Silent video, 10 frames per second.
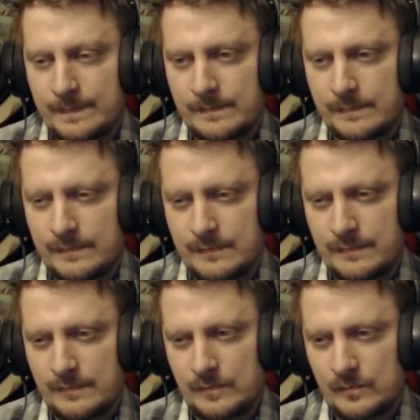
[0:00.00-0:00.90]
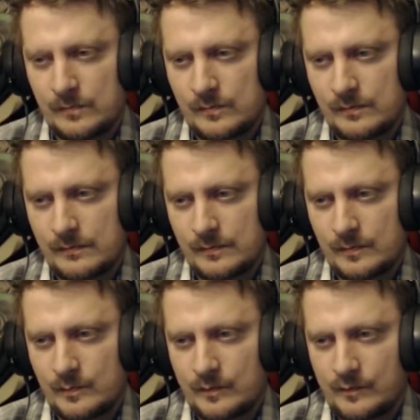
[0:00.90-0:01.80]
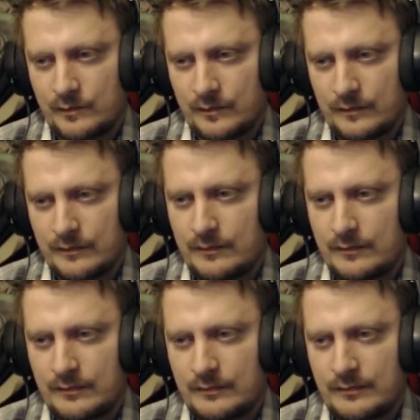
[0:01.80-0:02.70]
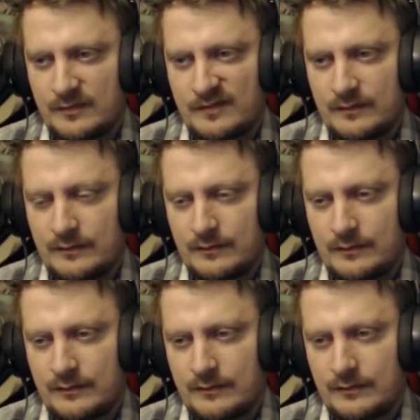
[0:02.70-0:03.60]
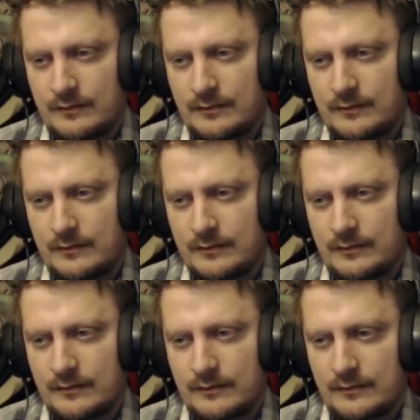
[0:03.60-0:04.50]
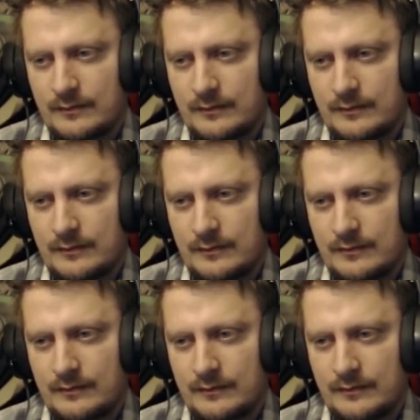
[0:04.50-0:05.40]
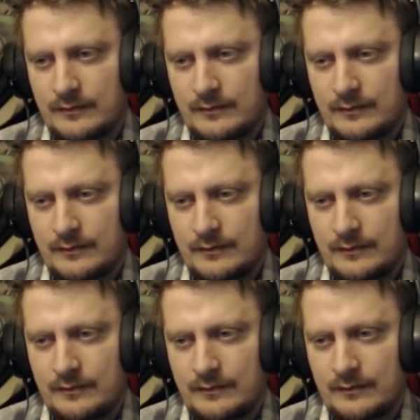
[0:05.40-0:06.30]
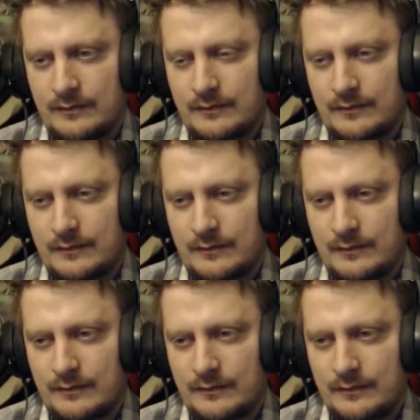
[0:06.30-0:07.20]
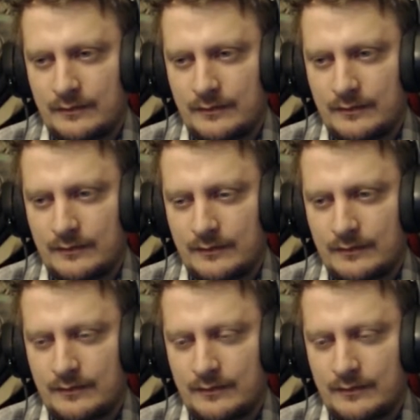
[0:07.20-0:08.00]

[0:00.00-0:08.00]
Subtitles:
(not speaking)